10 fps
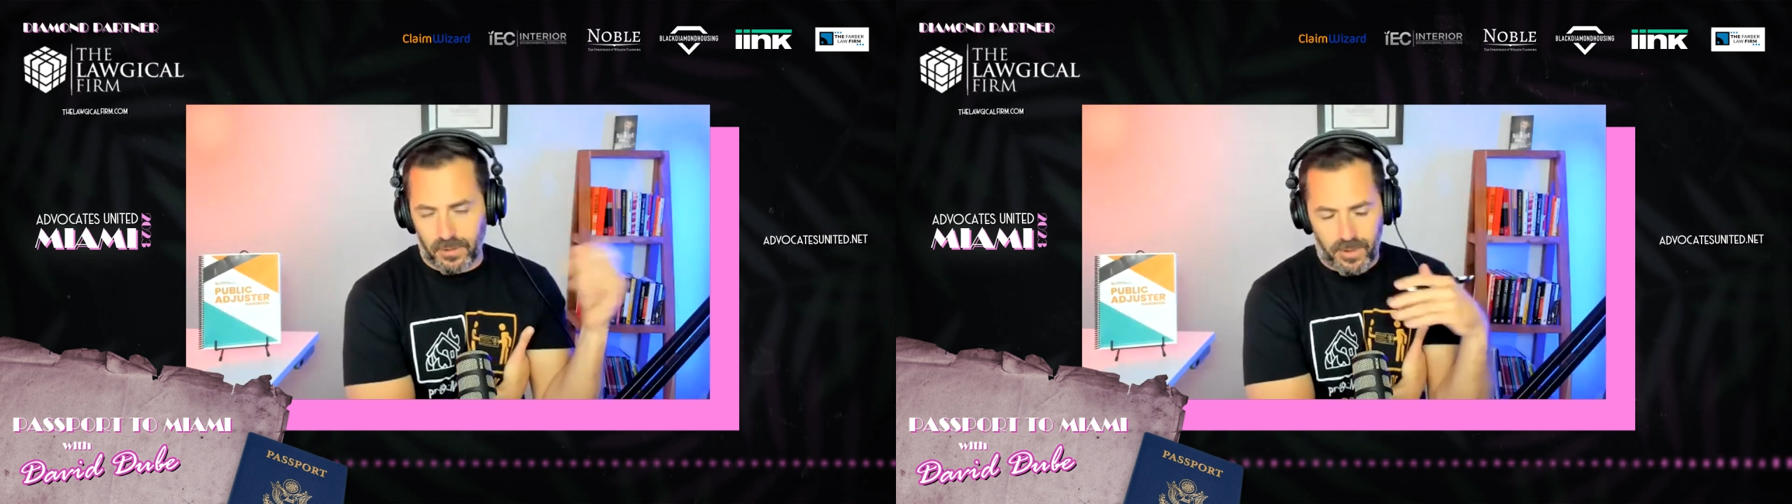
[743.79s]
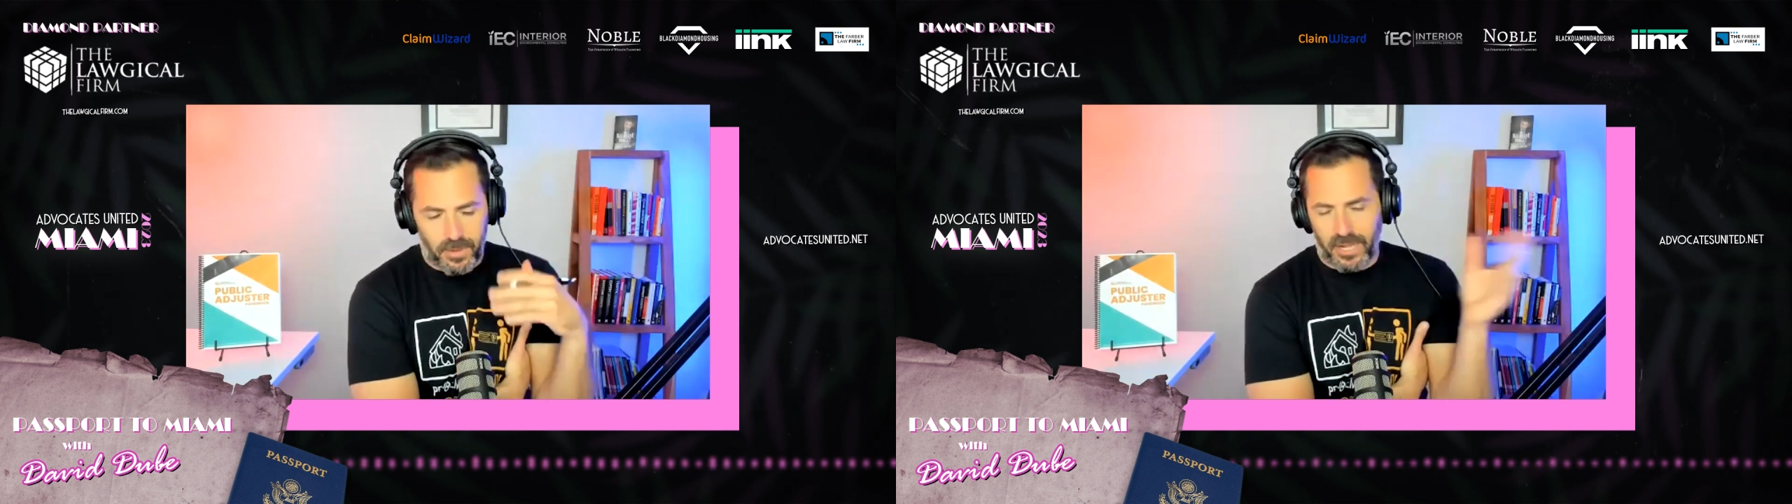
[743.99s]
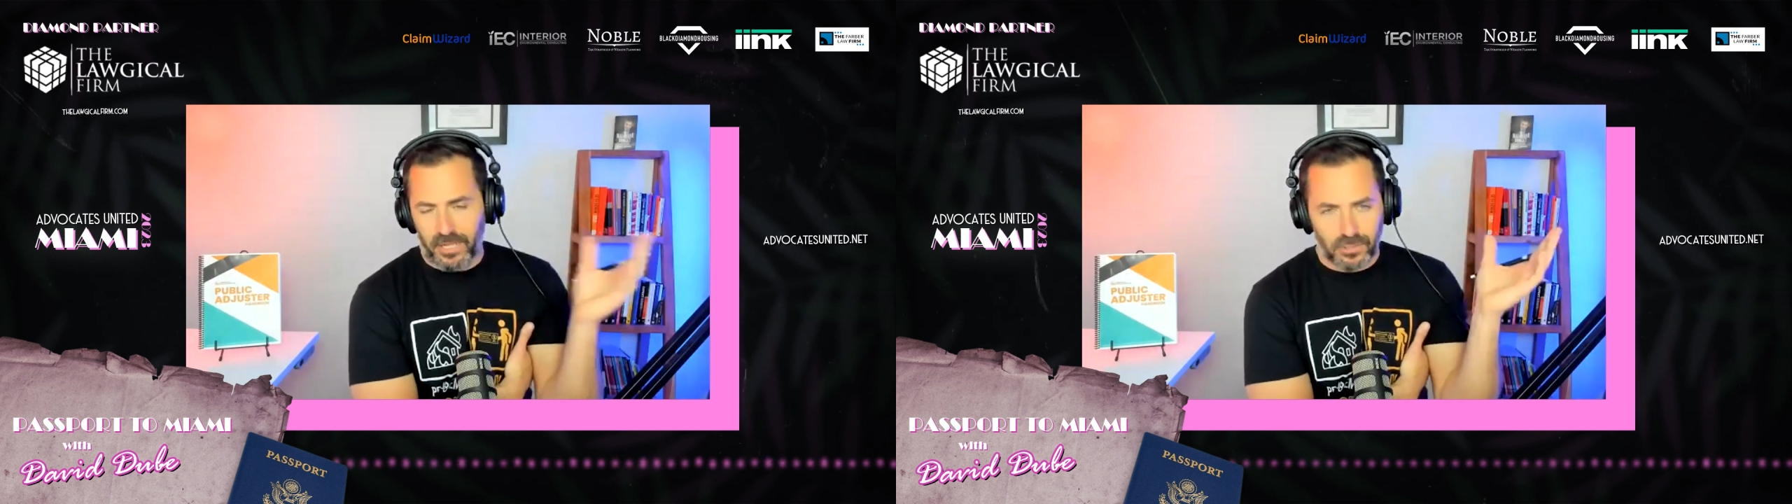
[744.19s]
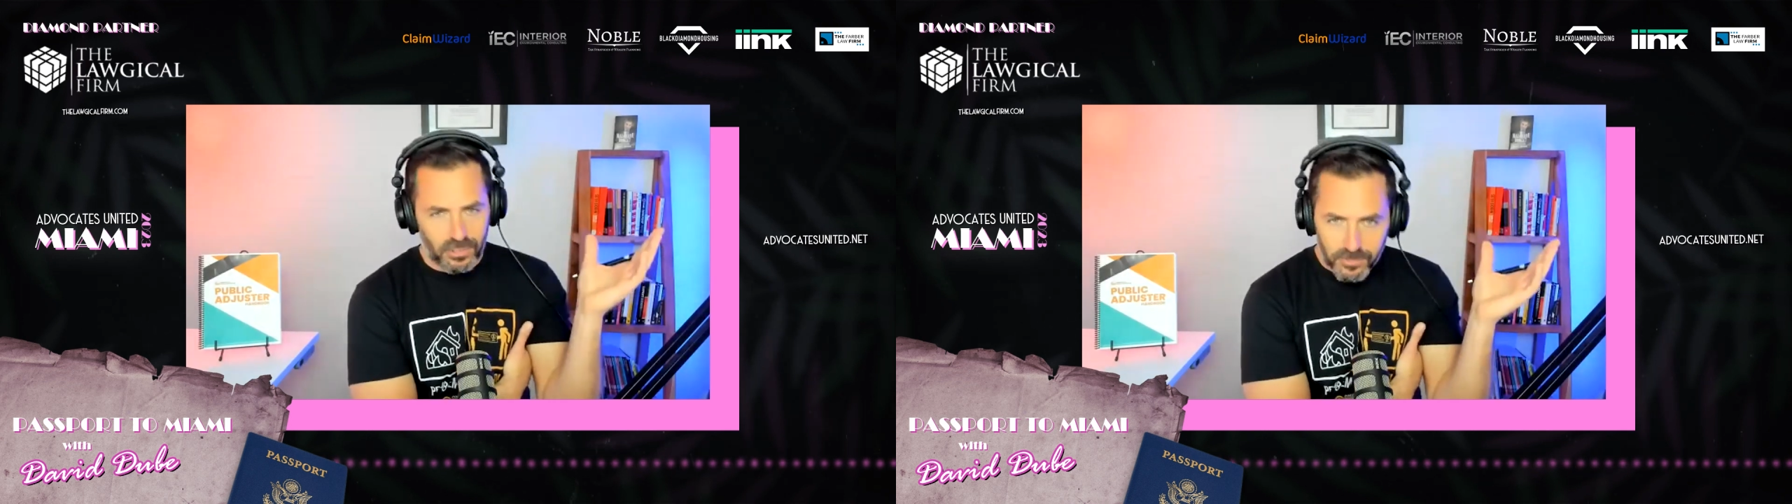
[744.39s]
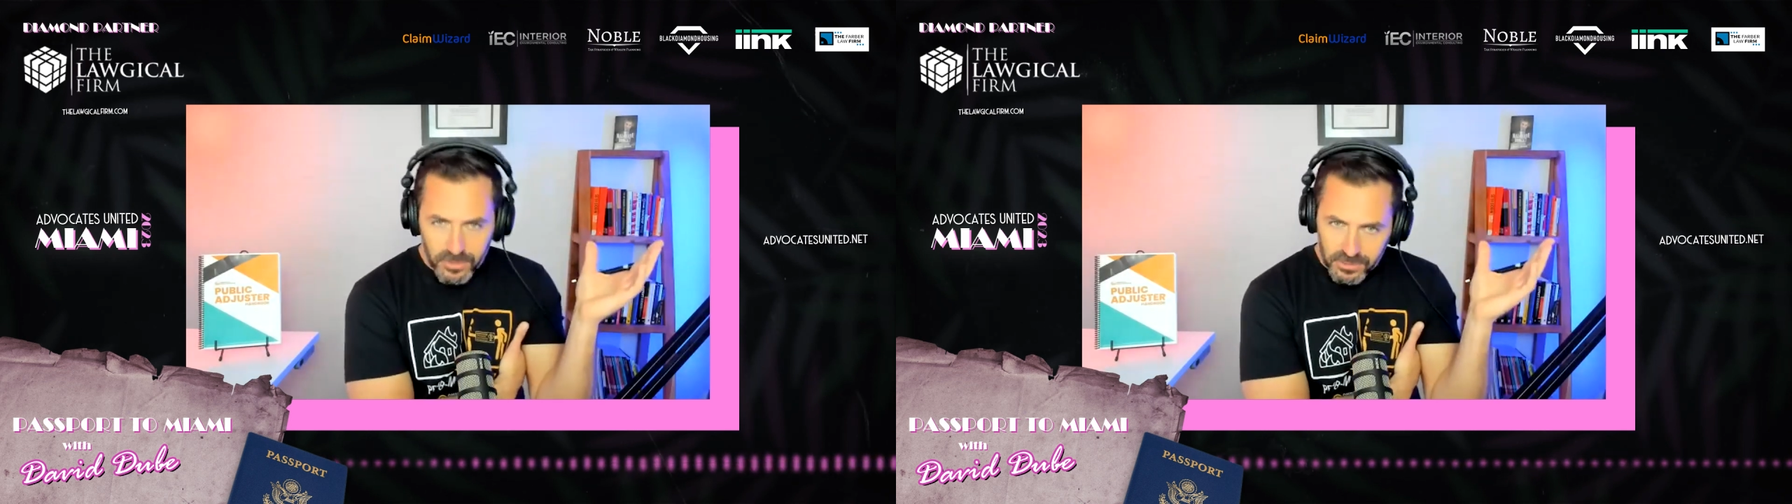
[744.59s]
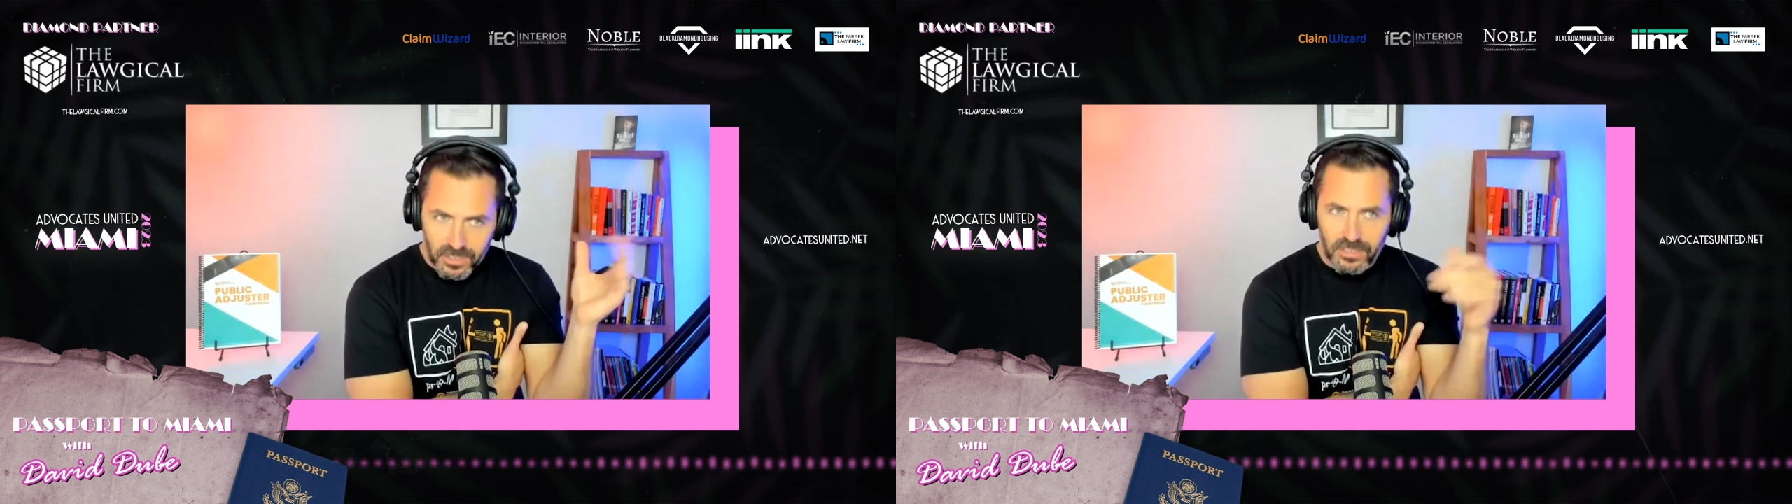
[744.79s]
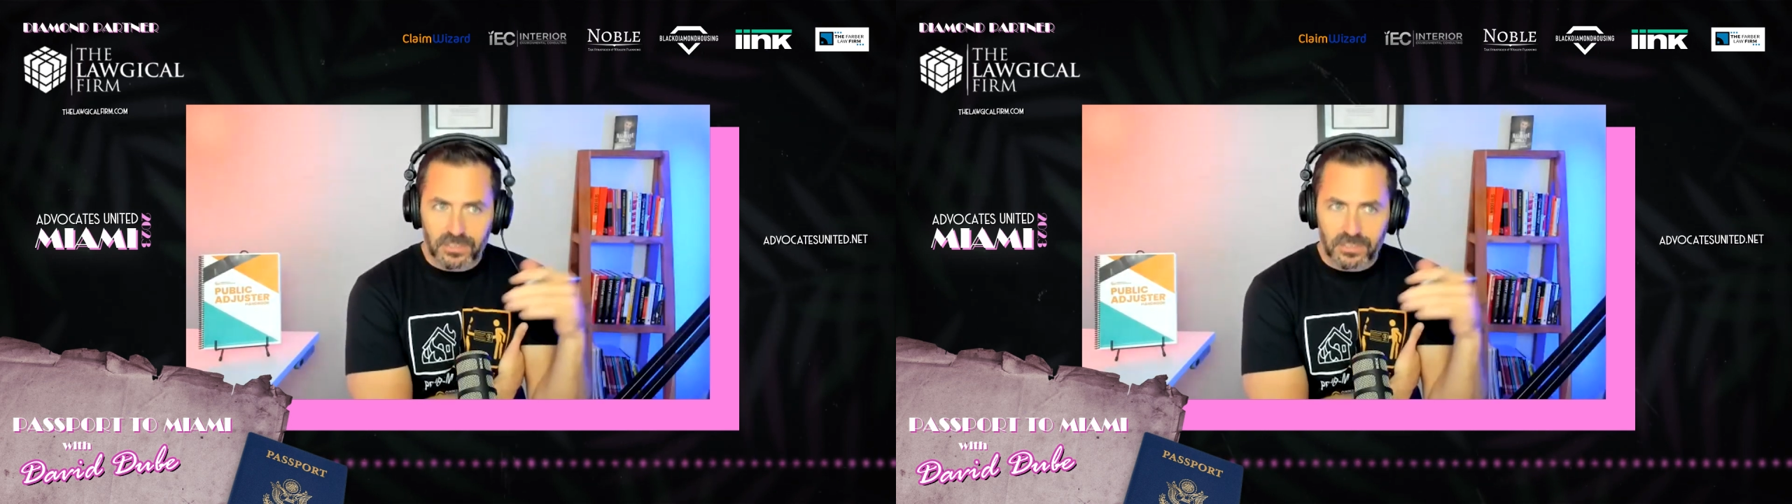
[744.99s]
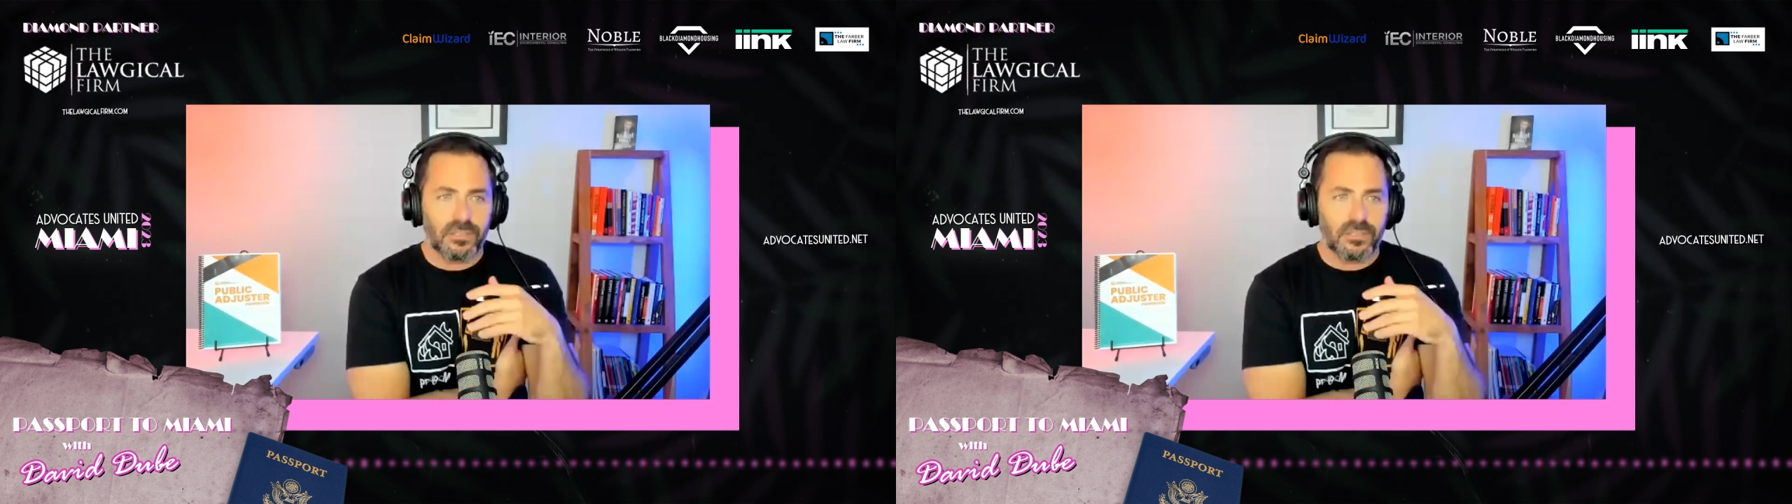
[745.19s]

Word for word: about my attorney's business.